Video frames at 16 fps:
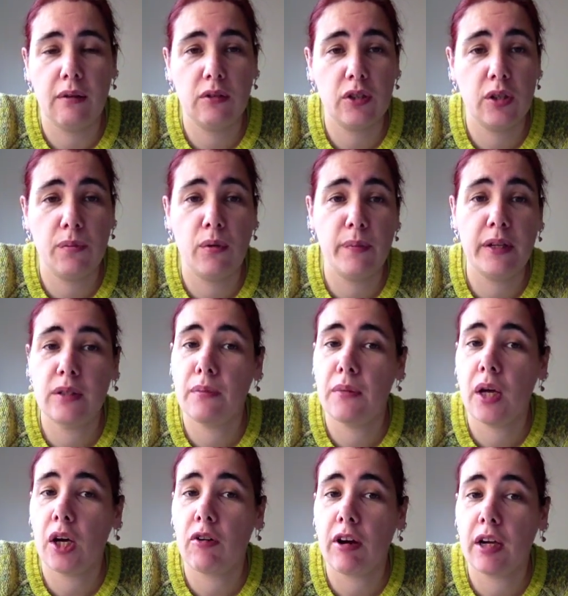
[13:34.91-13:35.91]
She bought me some
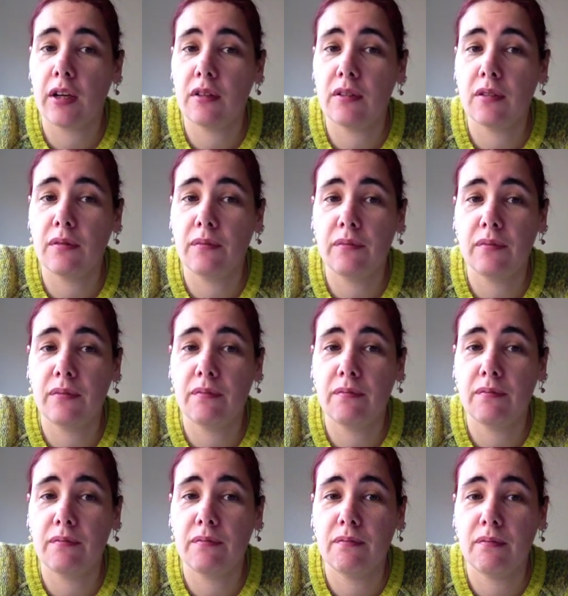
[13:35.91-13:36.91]
nutcrackers
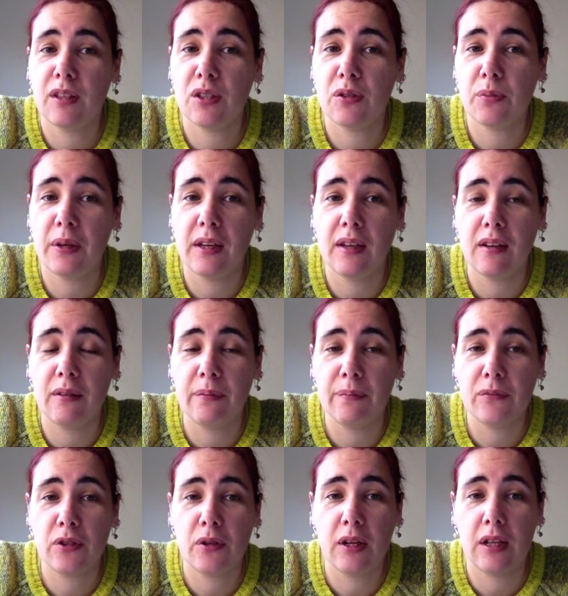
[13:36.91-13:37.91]
this week,
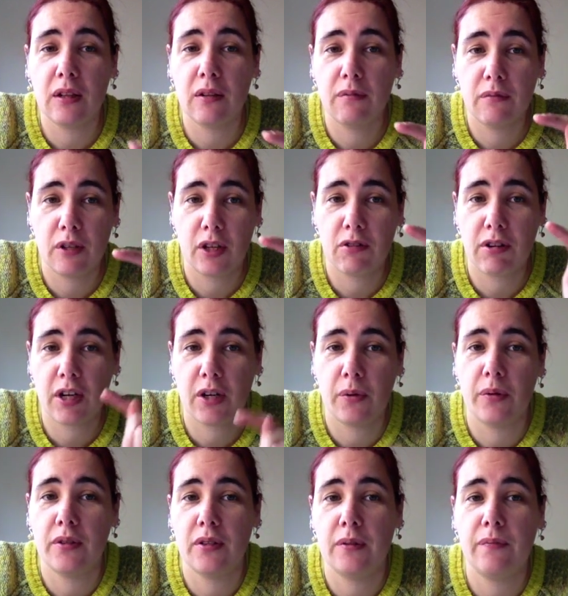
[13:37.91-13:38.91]
2 little nutcracker
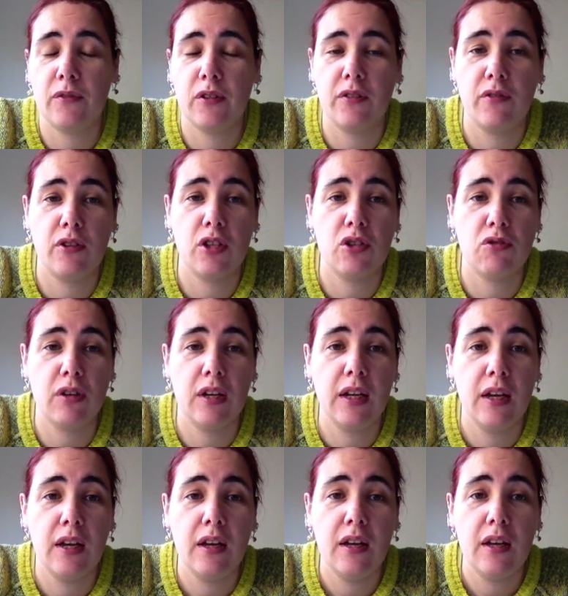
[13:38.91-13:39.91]
ones for the tree,
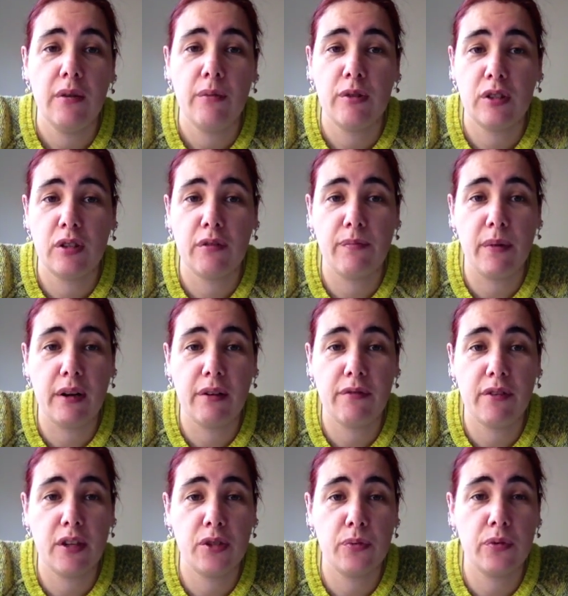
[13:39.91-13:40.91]
which are my
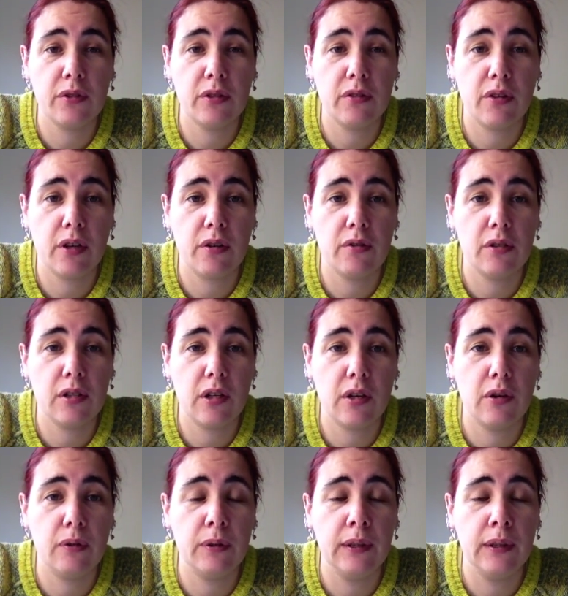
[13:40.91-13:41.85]
first ones of those. So